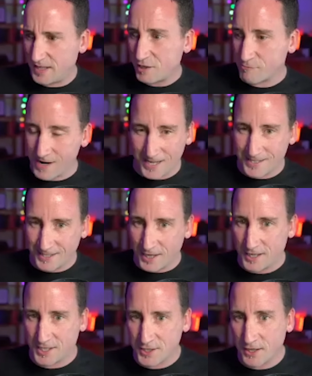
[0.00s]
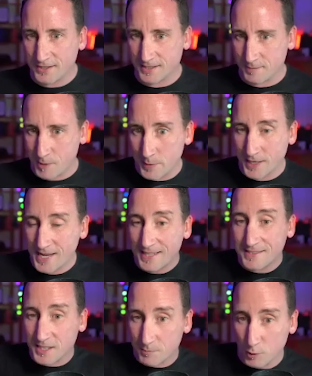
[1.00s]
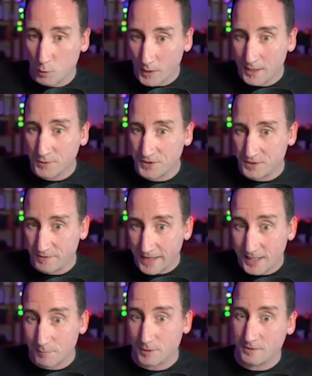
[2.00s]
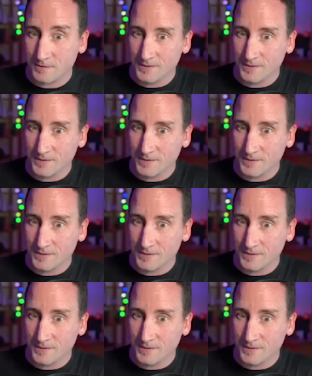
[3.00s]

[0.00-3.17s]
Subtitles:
this reality kind of sucks at the moment. Let's explore what else is available.